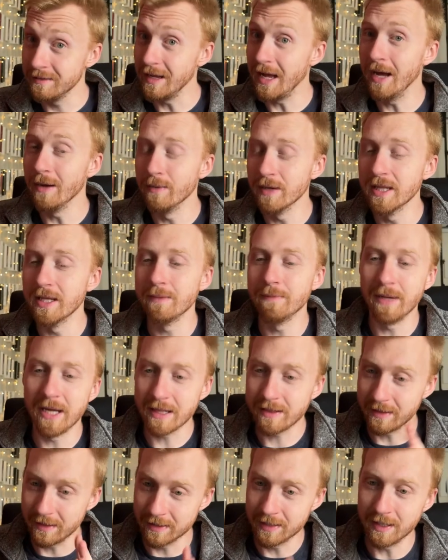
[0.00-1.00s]
I will
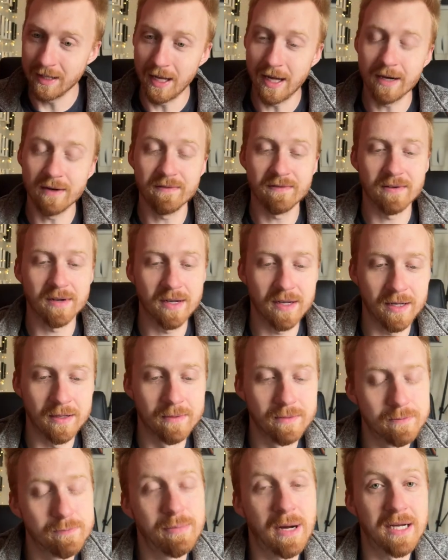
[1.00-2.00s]
admit there's a lot of
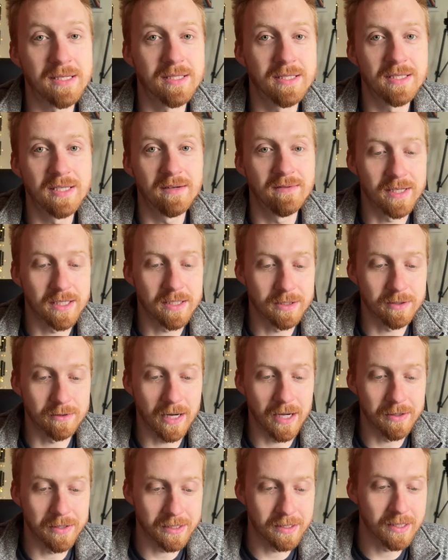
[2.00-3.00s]
positivity
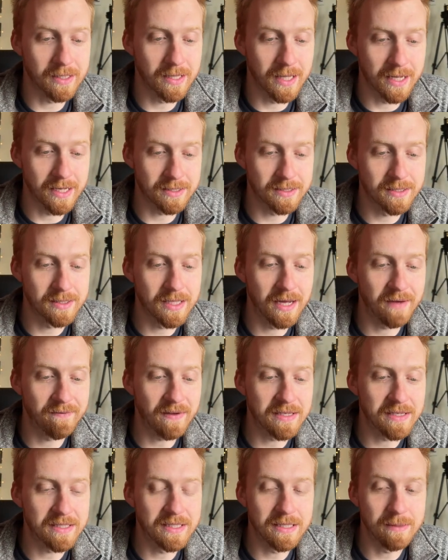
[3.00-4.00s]
surrounding the latest
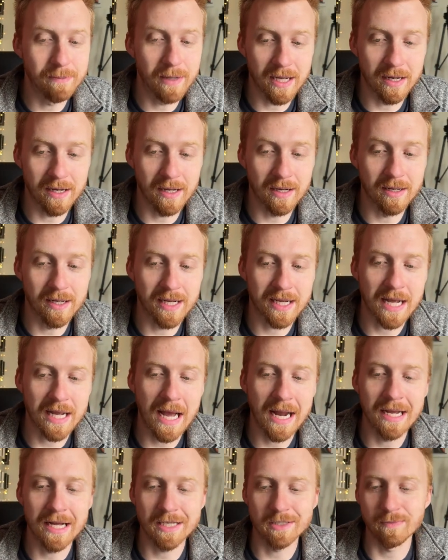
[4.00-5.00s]
FSD beta, and it
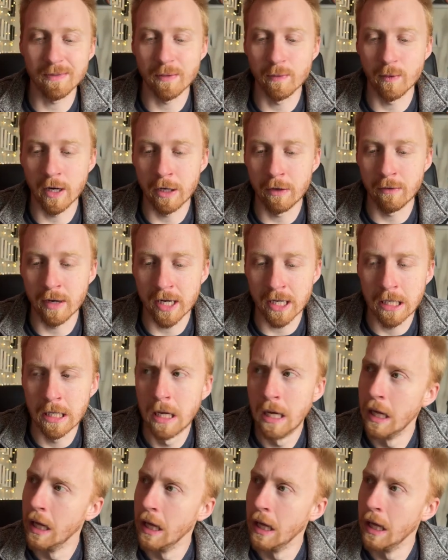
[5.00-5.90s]
kind of has me wondering,